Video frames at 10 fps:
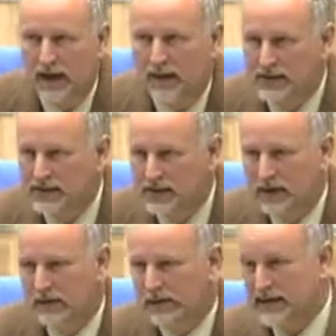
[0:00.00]
This is
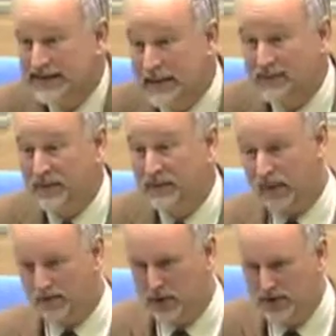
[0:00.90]
an acceptable
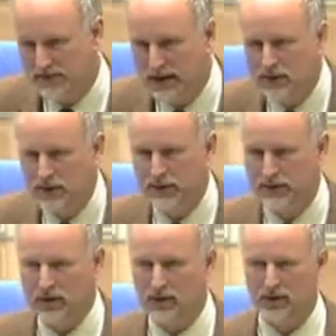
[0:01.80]
approximation
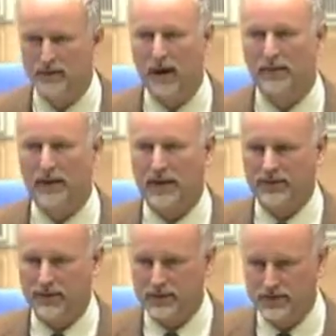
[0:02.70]
when we look at
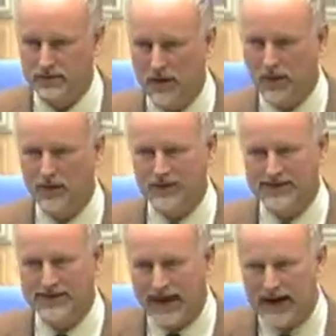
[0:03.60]
population growth and
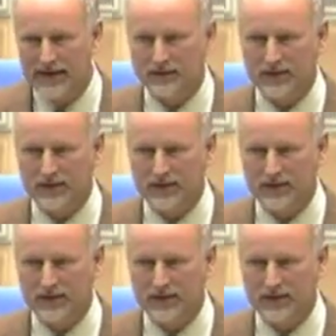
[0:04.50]
size,